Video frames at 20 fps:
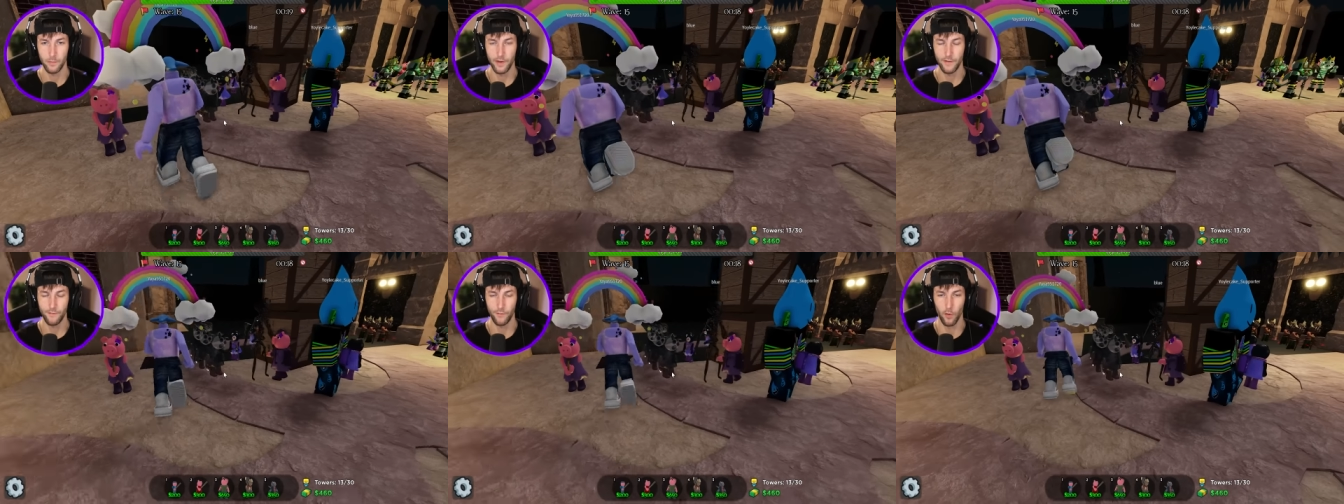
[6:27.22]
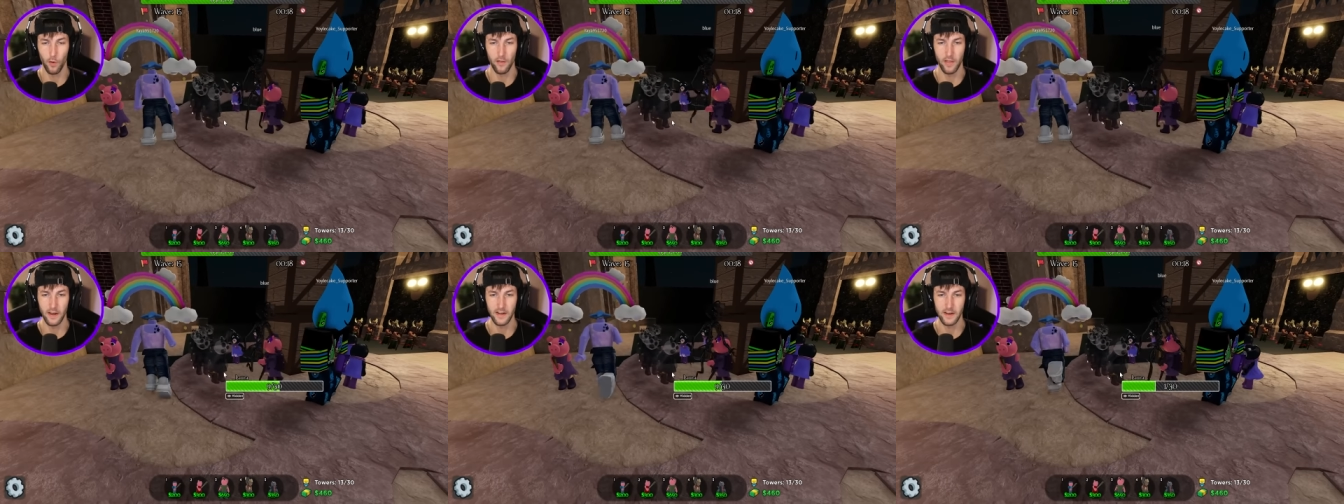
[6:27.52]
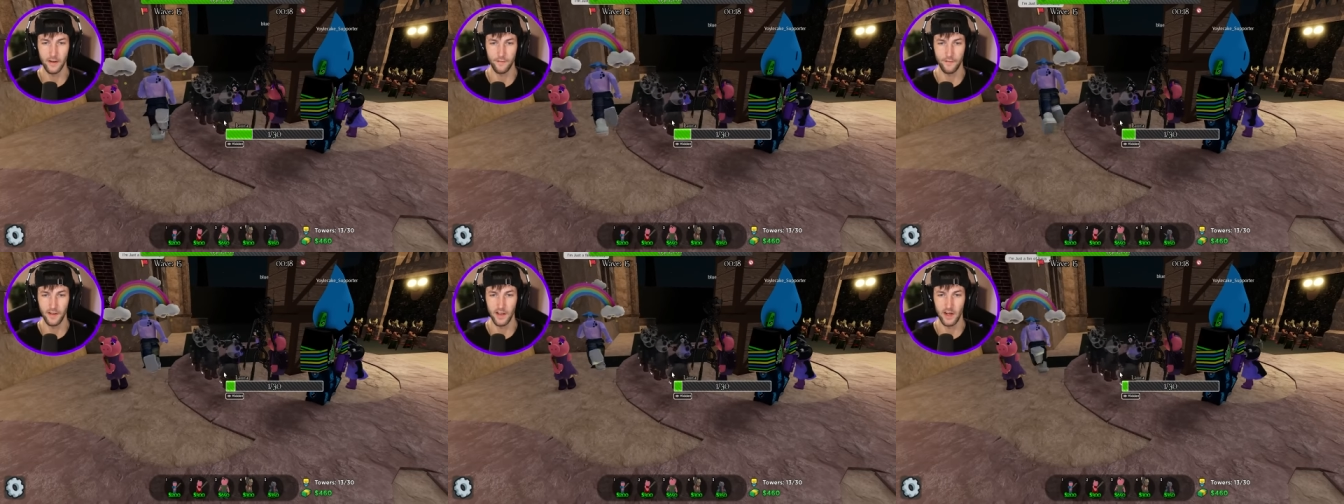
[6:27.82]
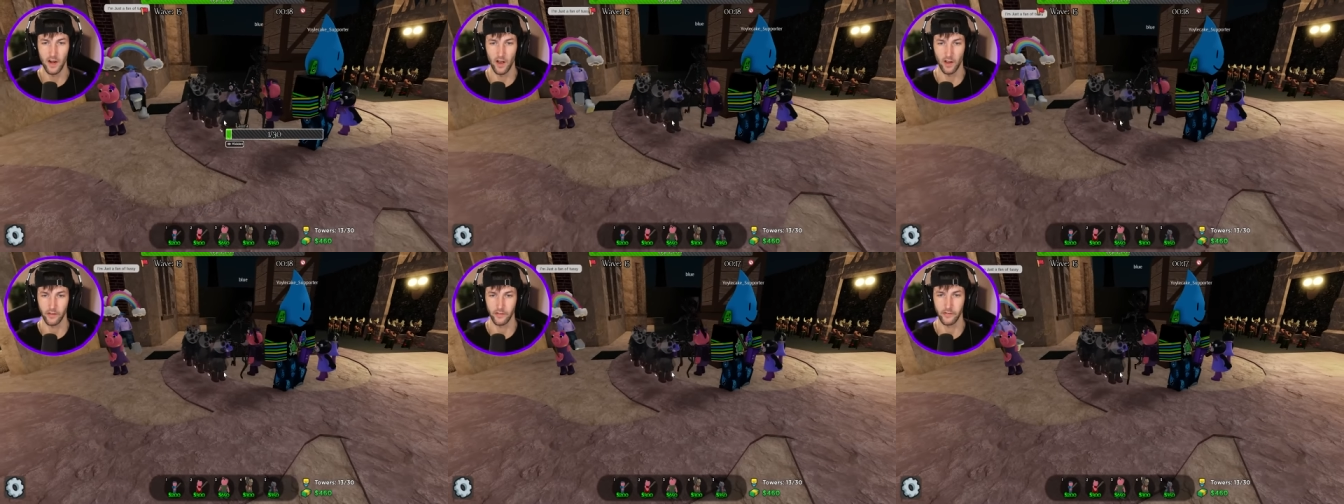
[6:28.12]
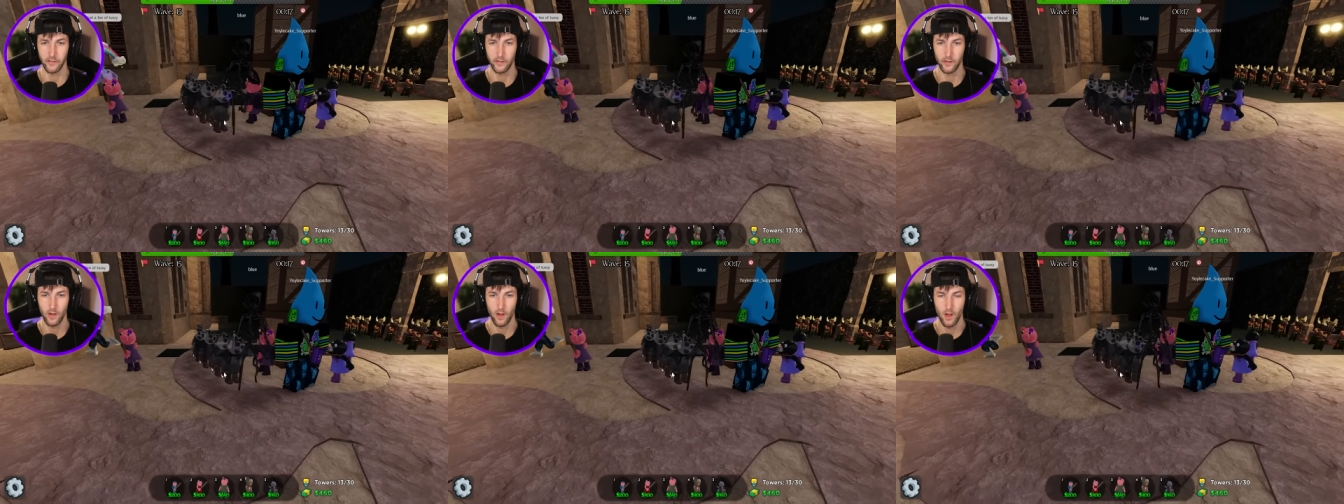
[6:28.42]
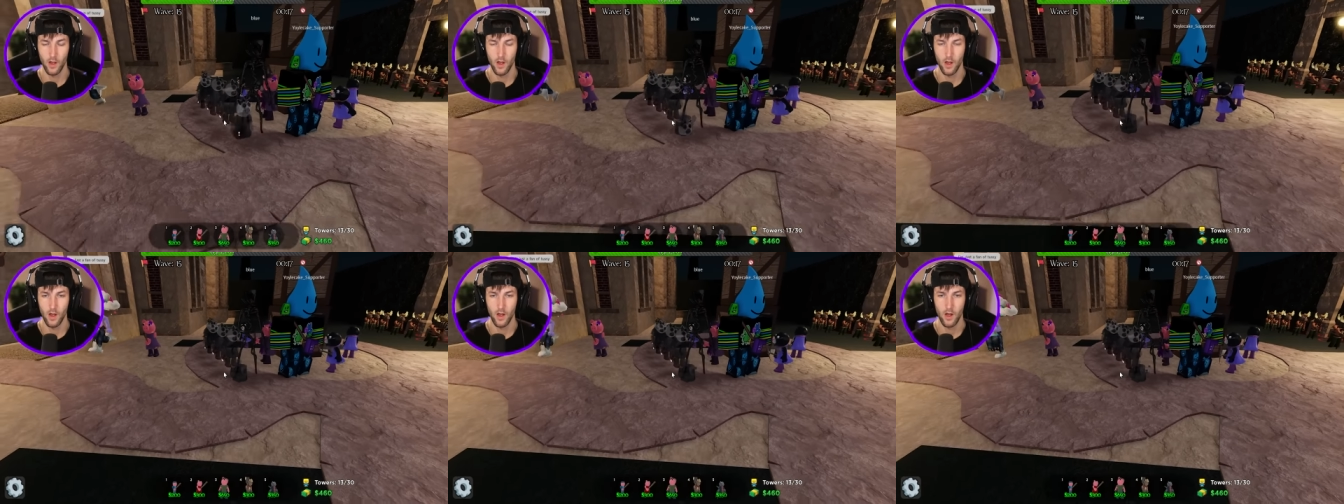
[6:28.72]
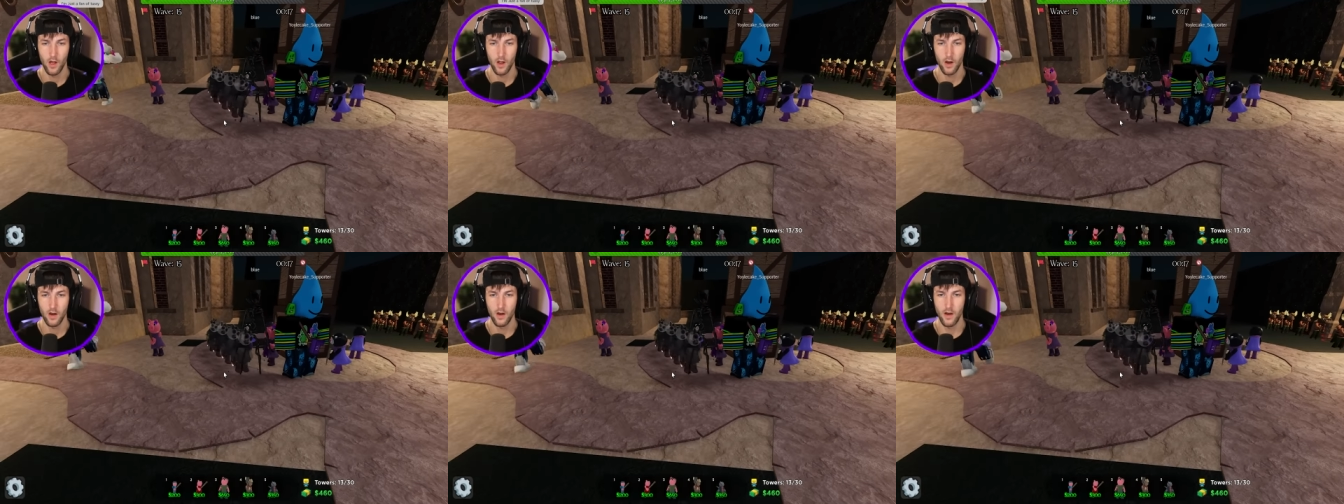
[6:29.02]
before they defeat us?
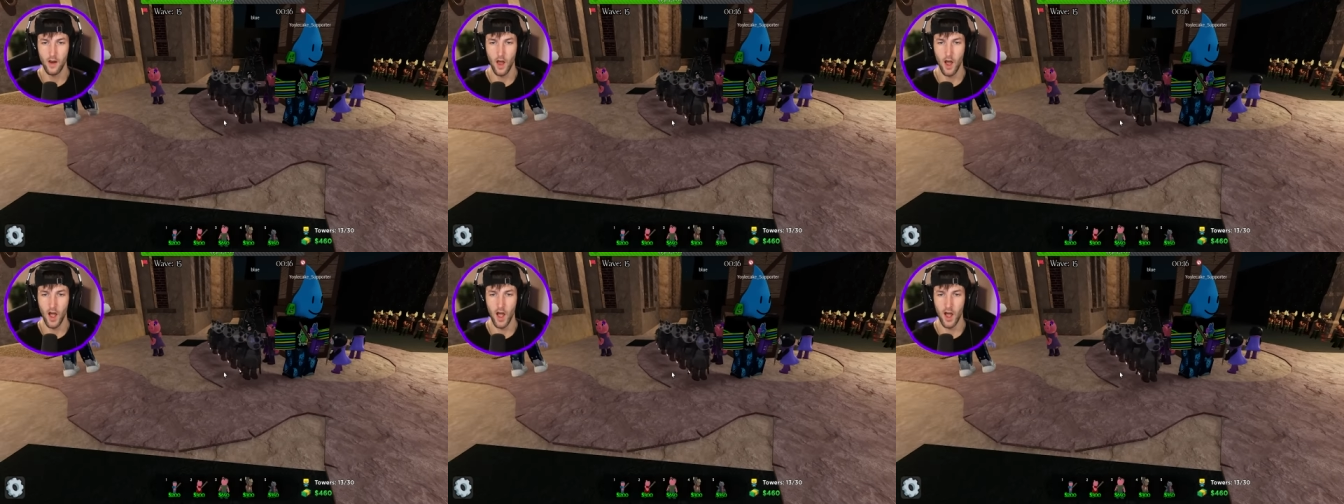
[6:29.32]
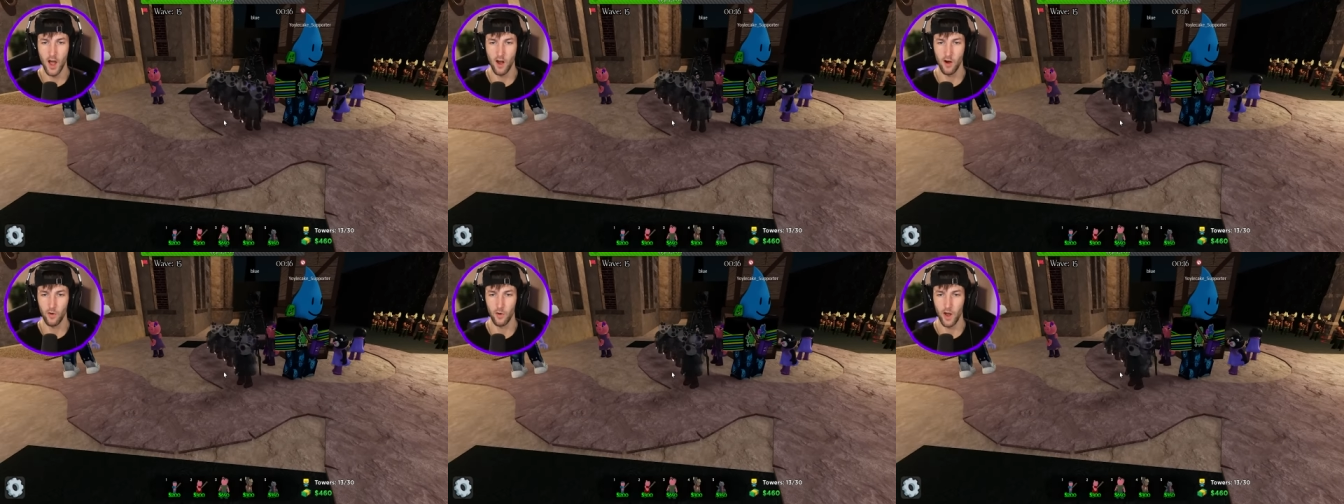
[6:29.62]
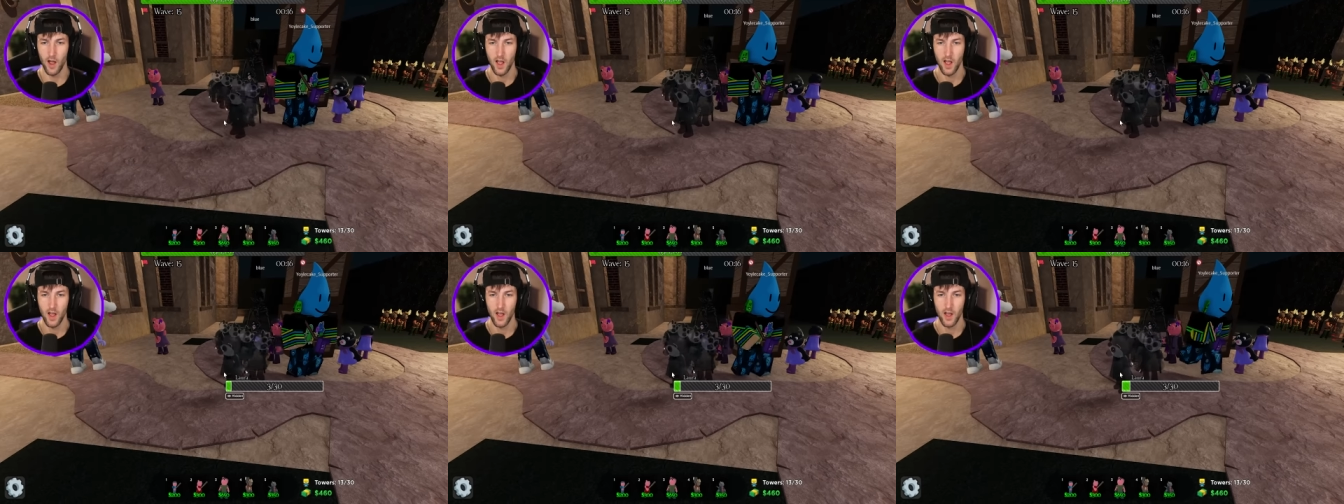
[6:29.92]
No!